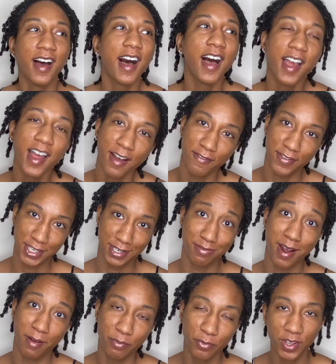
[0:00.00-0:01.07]
I have this
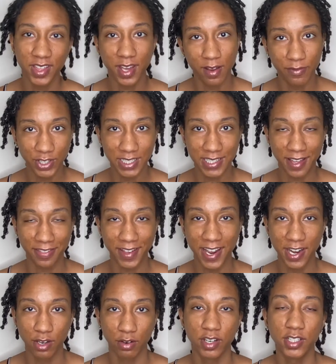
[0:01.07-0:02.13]
problem with every set that I
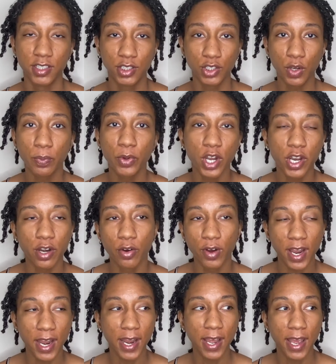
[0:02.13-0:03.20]
do, and it's super
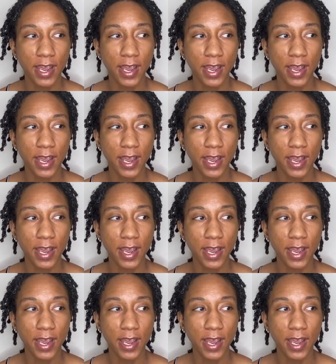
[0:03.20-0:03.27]
annoying.